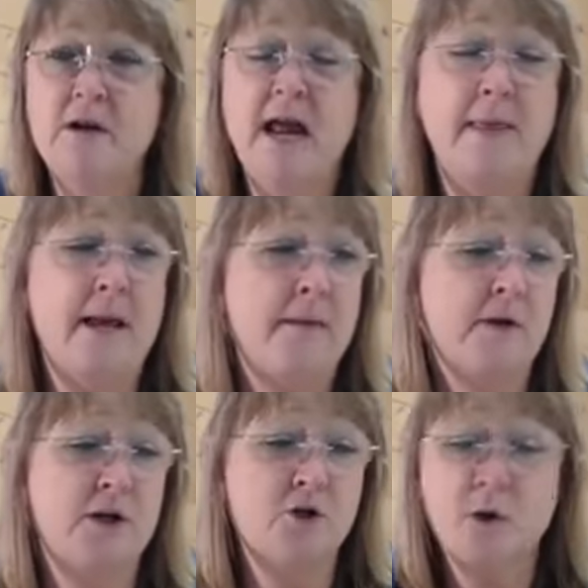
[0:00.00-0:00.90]
and then I'm
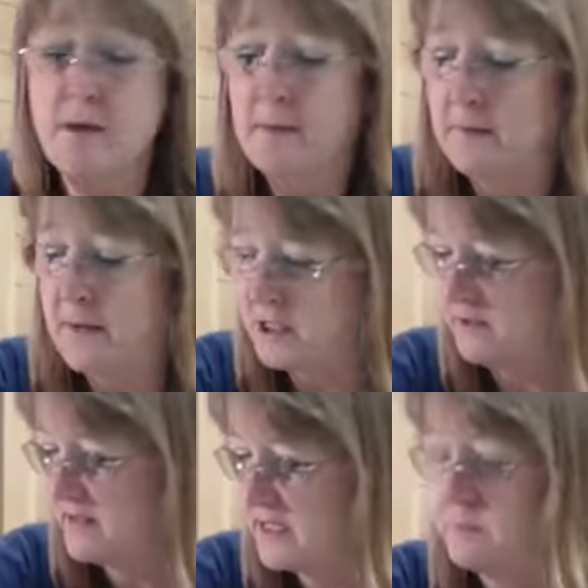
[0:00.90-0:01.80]
going to trim up a bunch
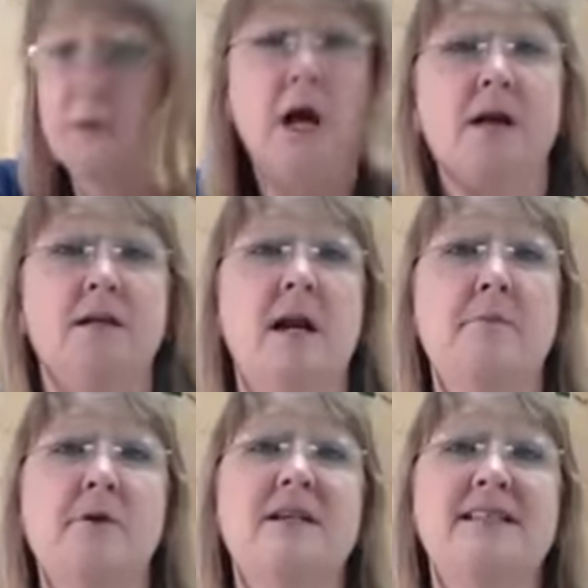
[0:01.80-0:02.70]
of these blocks, and
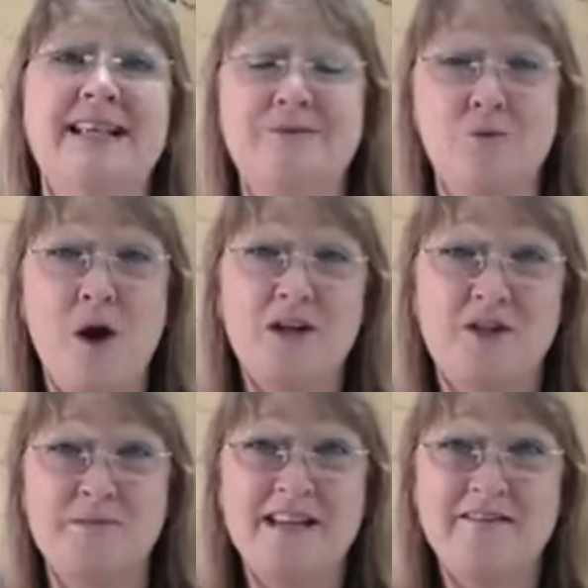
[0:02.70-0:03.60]
I'm going to sit and watch
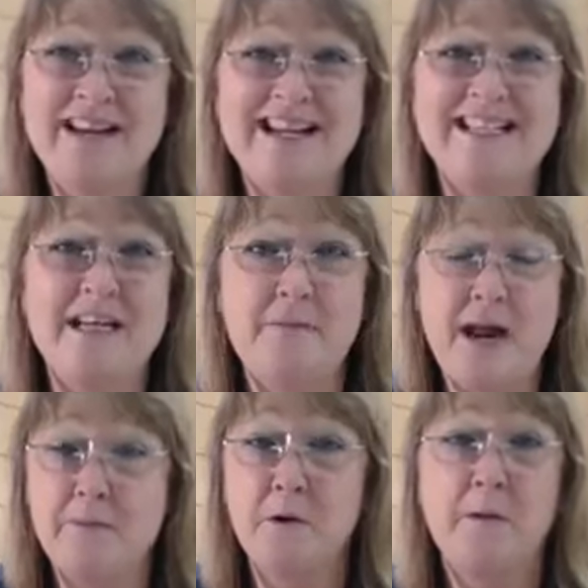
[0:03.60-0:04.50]
some TV and
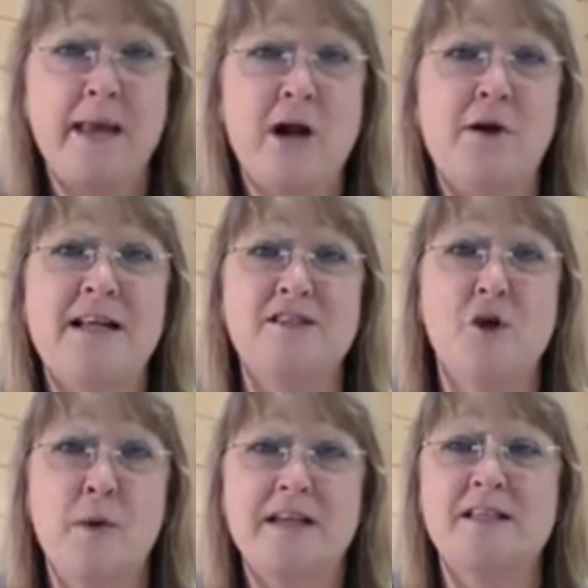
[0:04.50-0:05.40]
depaper, and then I'll get
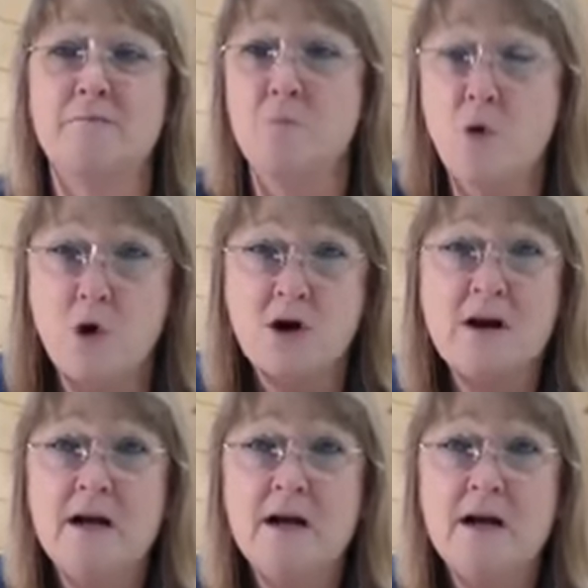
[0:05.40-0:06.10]
sewing some more.